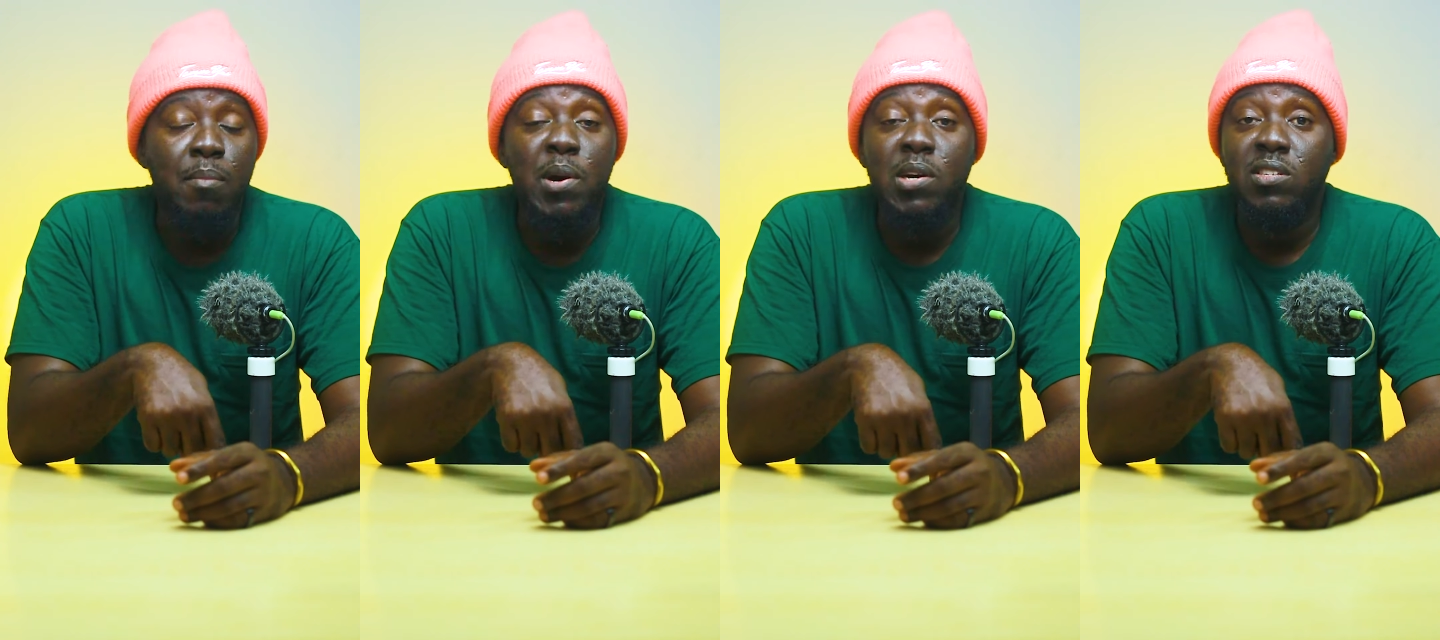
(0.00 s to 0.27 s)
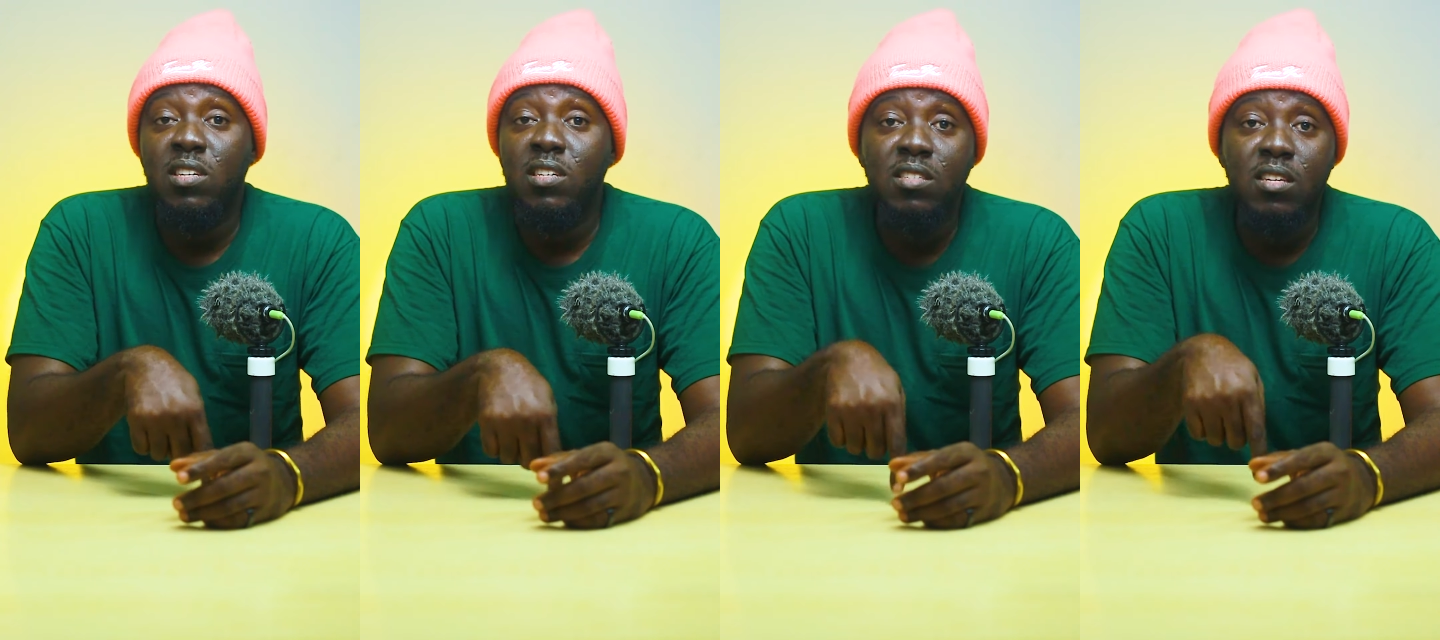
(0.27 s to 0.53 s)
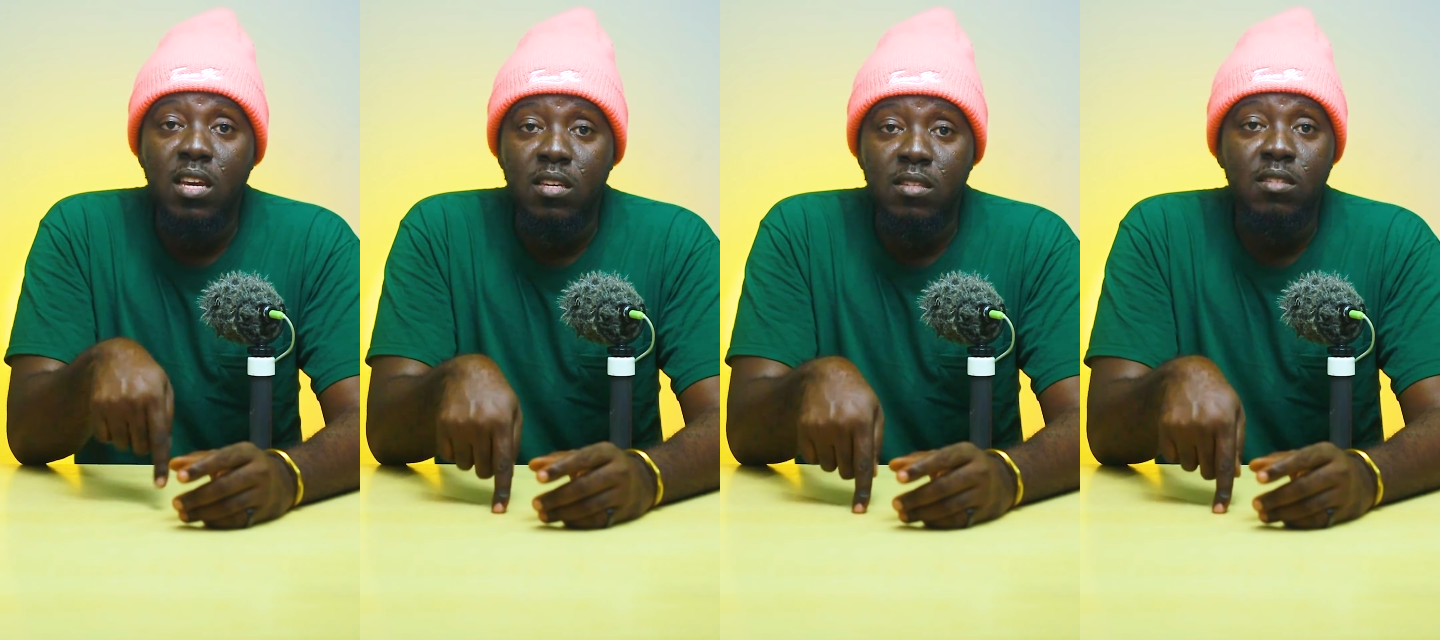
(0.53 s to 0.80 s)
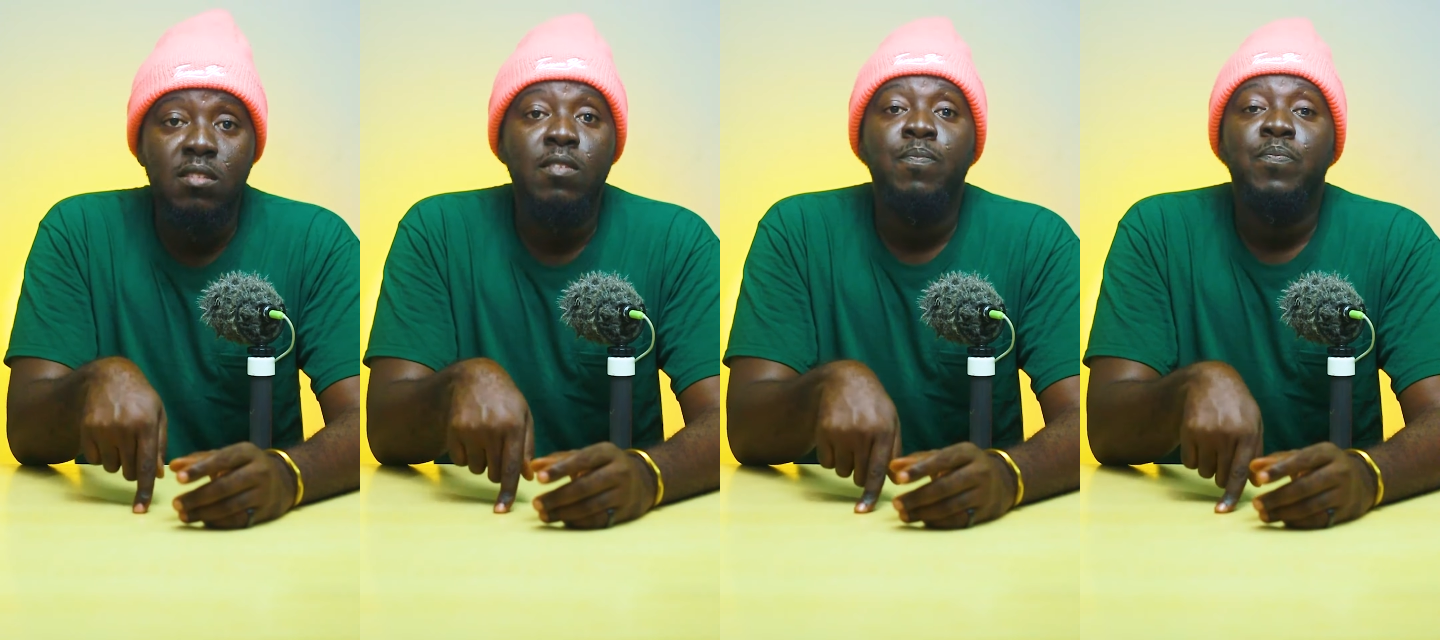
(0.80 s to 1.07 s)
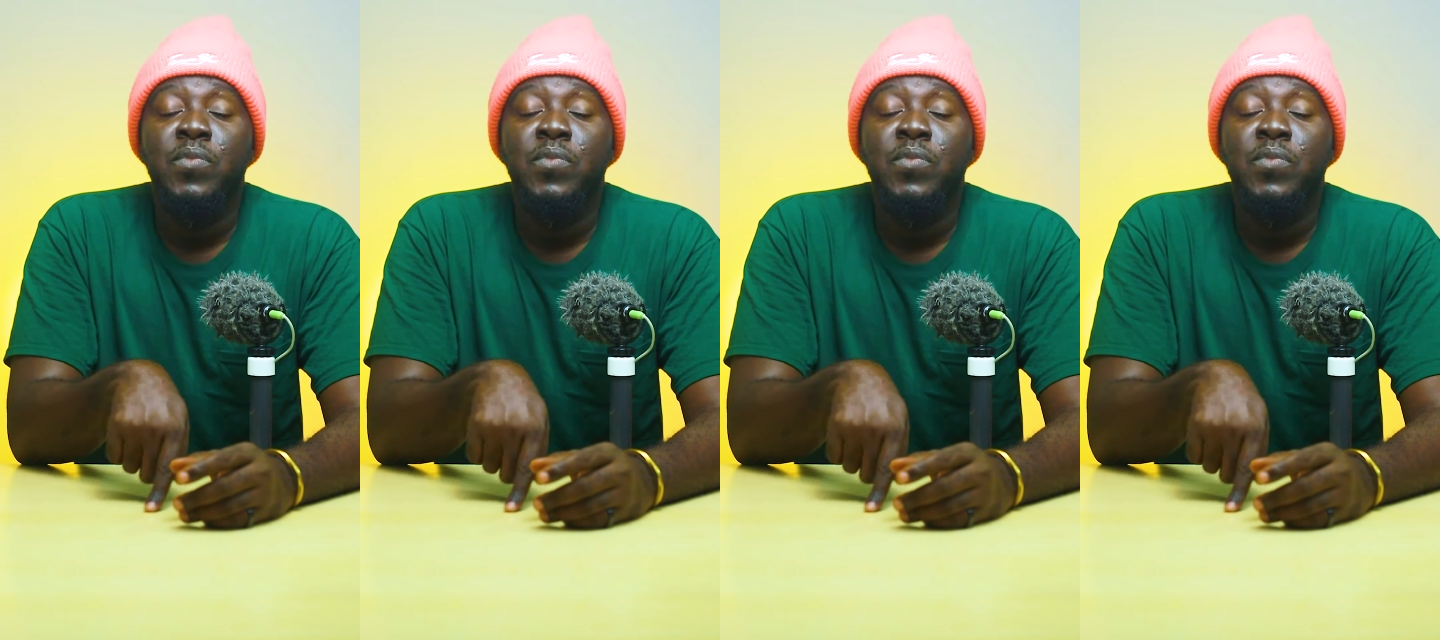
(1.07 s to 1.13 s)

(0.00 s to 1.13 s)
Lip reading: about 6 A's,